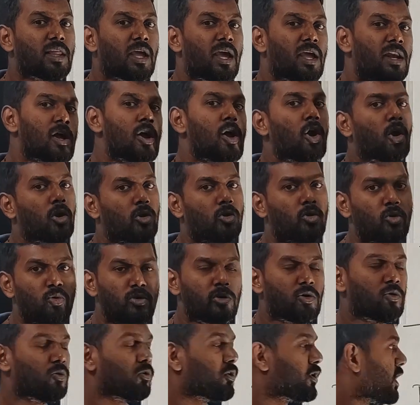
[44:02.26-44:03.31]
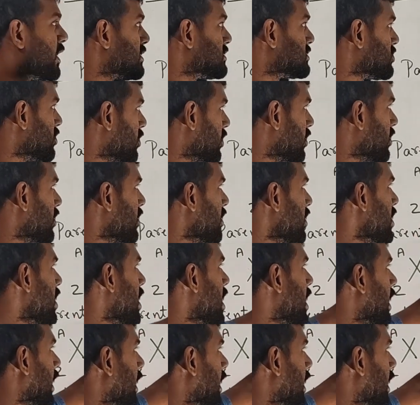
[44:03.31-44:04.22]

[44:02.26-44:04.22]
are there? 2 neutrons. So